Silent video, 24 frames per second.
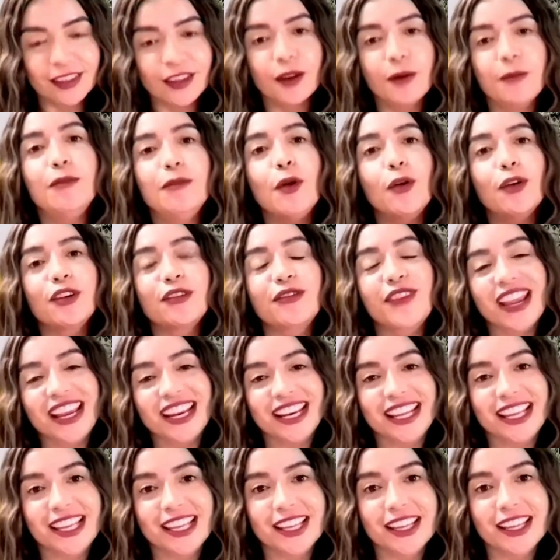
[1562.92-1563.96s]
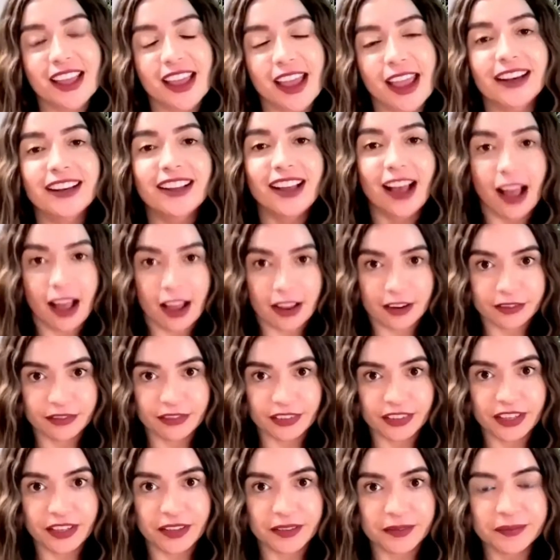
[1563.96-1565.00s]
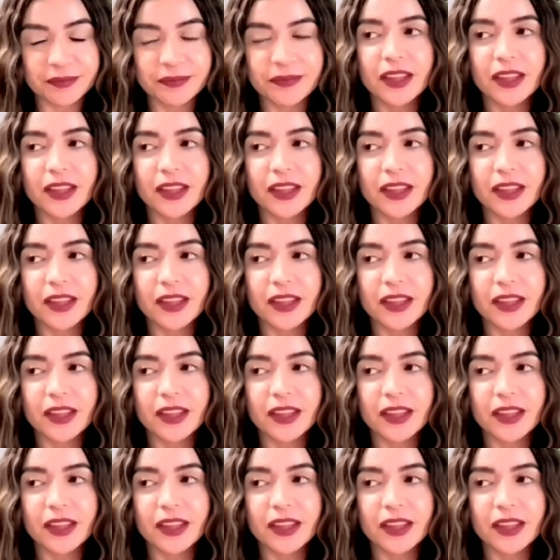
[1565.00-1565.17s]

motivating, and confident.